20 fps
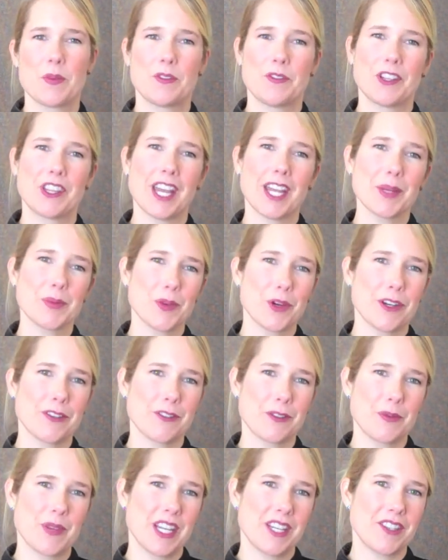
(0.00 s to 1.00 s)
If you'd like more
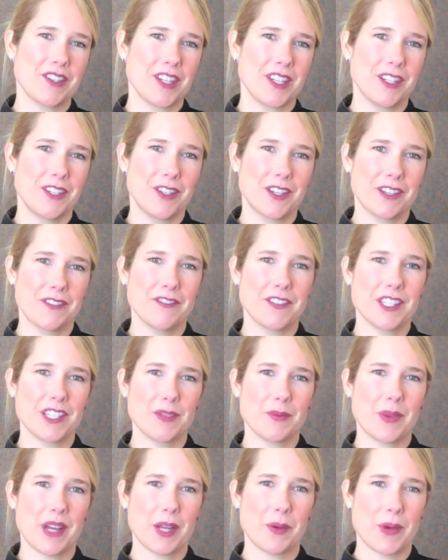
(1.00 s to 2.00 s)
information, you can
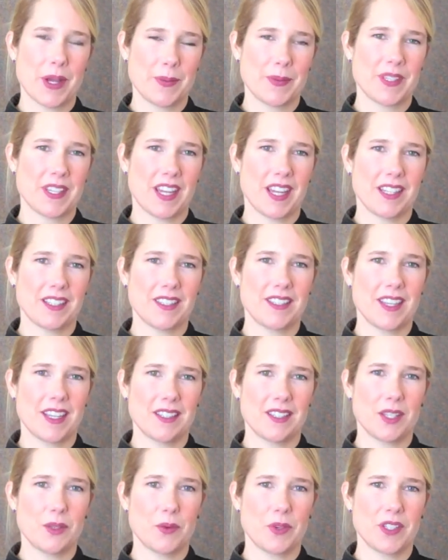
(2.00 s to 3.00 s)
visit my website,
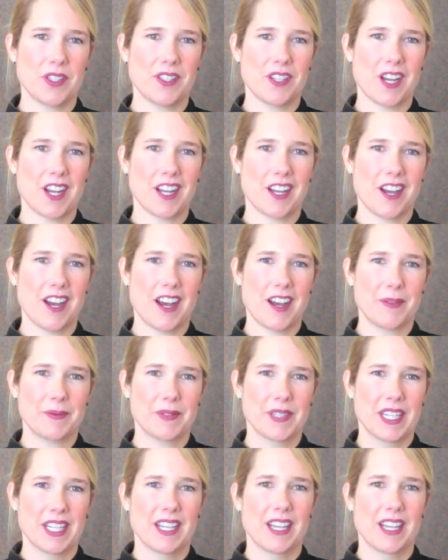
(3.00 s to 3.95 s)
stacywoods.com.